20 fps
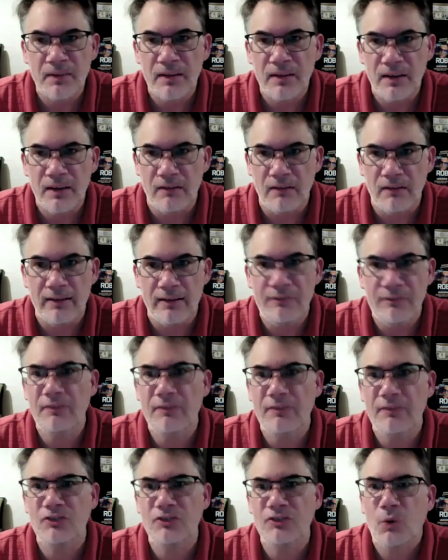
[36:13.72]
you know even if
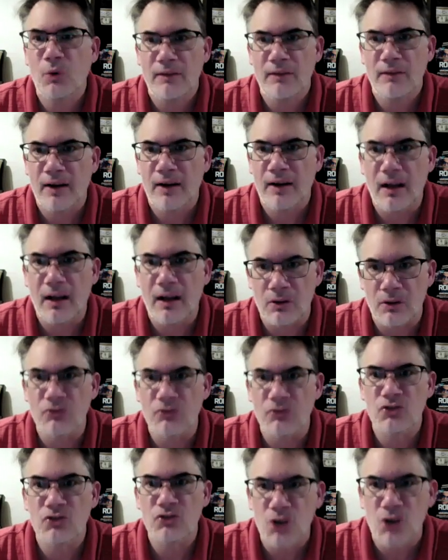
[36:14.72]
it's 25 hours,
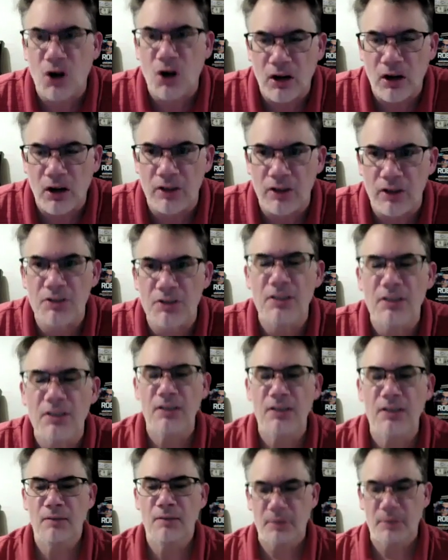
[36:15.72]
charge
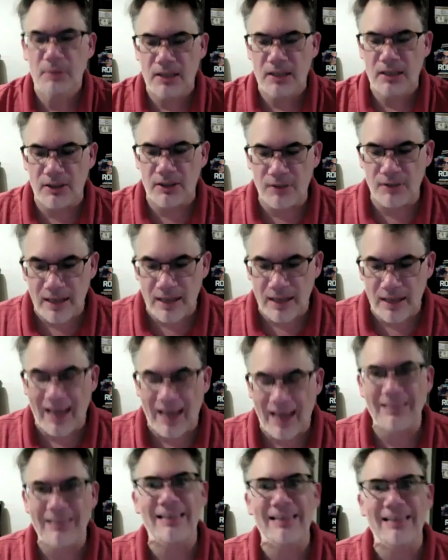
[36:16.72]
because
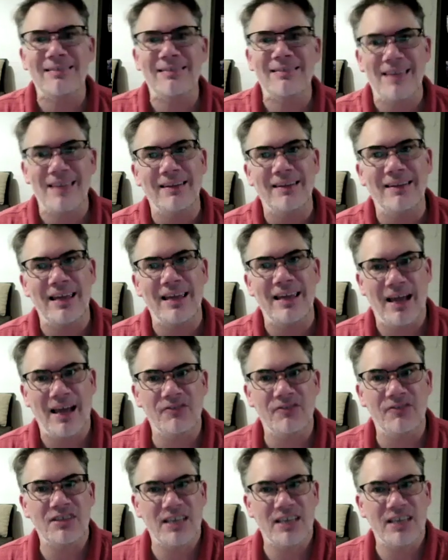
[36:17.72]
at least then they have
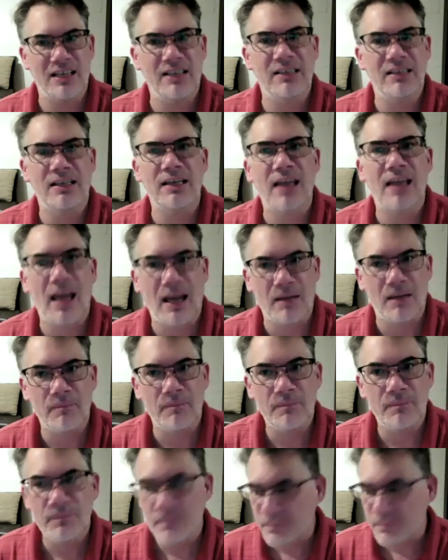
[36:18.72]
skin in the game
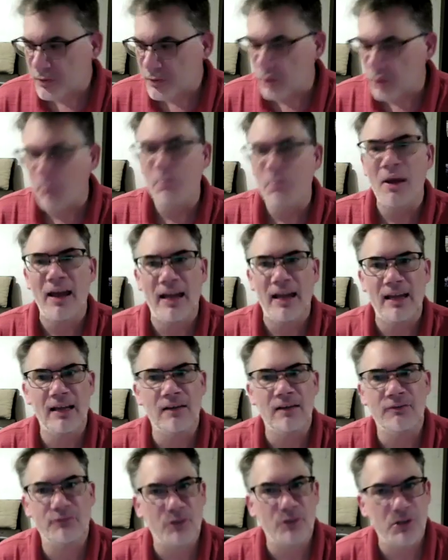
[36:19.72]
they're
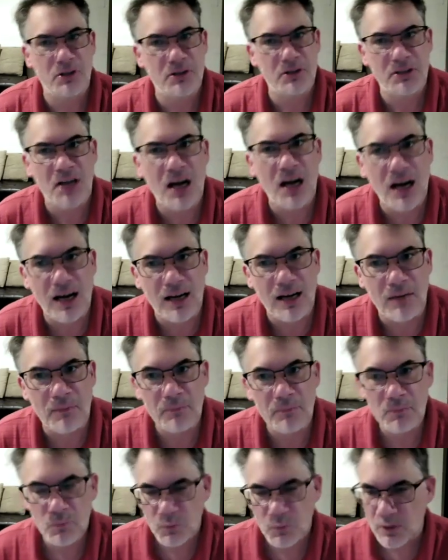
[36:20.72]
paying for your time
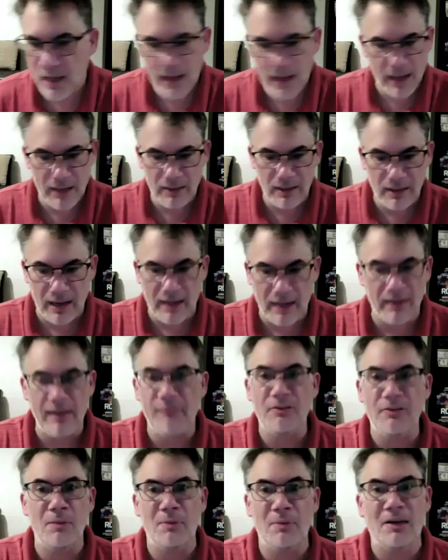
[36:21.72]
and and
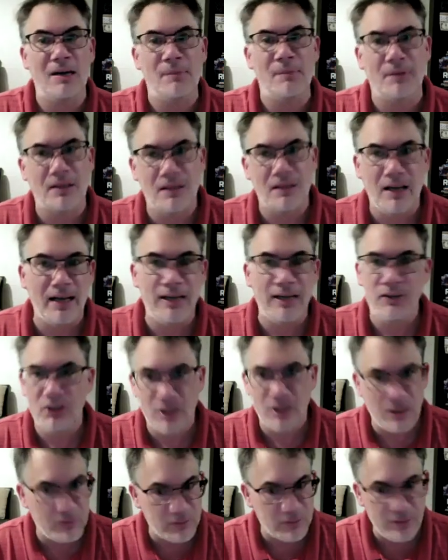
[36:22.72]
if they become a client you
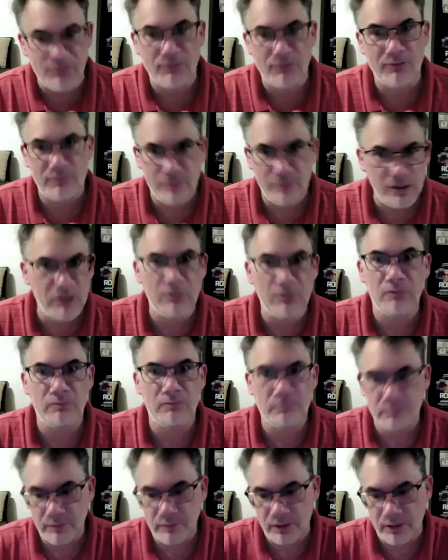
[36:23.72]
can ref- you
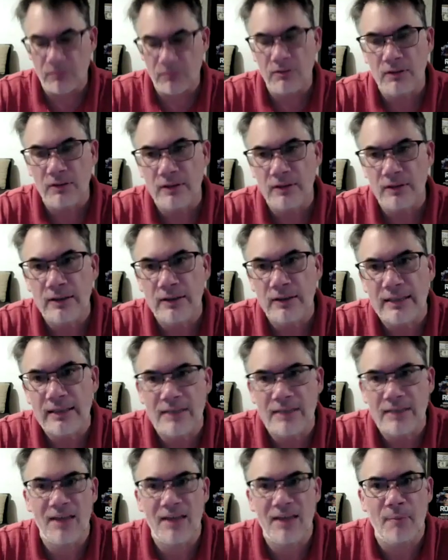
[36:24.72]
you know
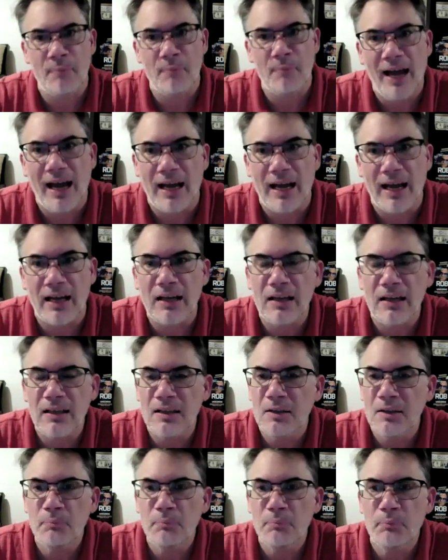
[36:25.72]
give that back
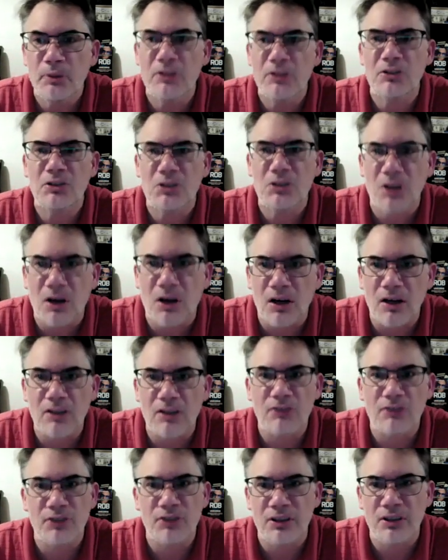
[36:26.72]
but
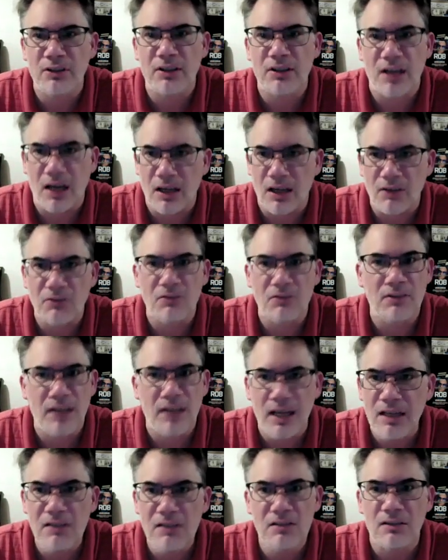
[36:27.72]
charge for your
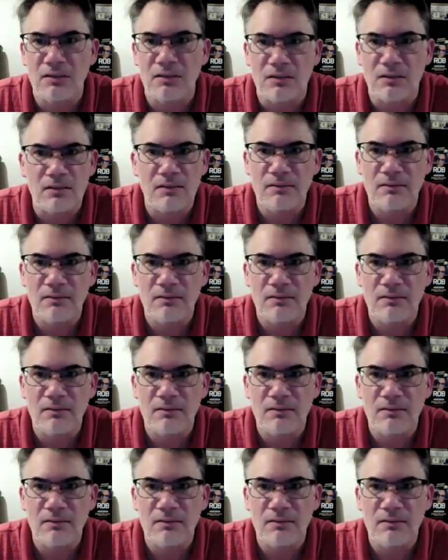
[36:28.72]
consultations